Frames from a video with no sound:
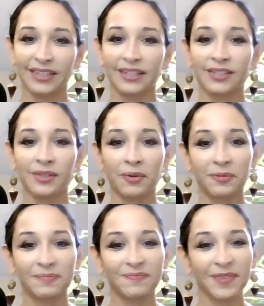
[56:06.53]
So
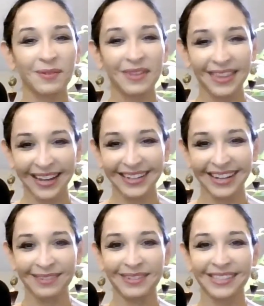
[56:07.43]
with that,
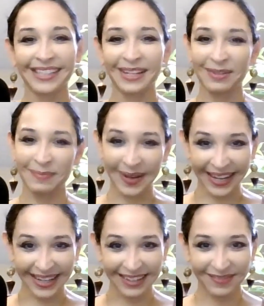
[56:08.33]
I will say
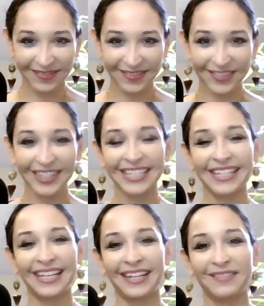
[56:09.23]
goodbye for
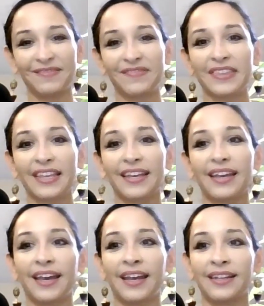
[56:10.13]
today,
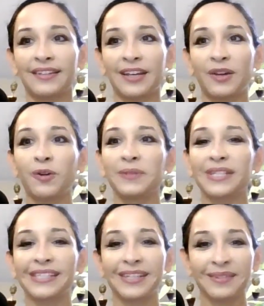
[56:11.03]
and I hope to
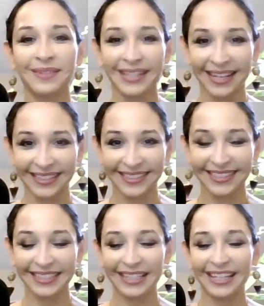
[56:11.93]
see you again.
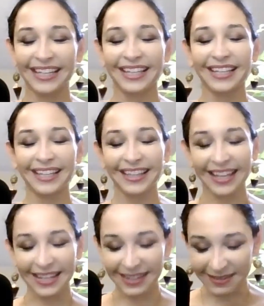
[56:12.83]

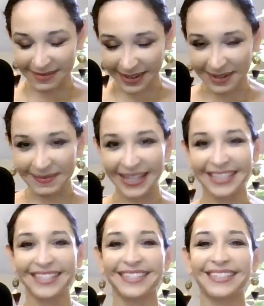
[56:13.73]
Thank you very
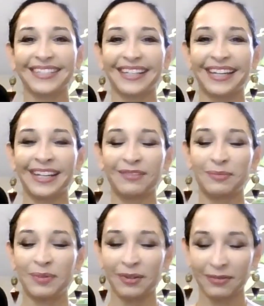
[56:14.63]
much, and have a
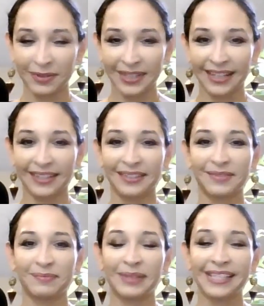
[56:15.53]
beautiful day.
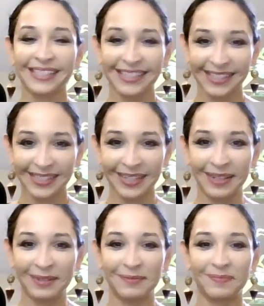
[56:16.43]
Blessings to you.
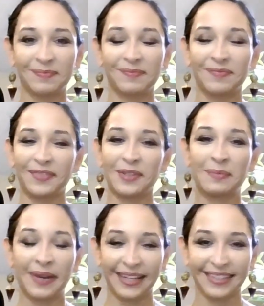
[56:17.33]
Goodbye.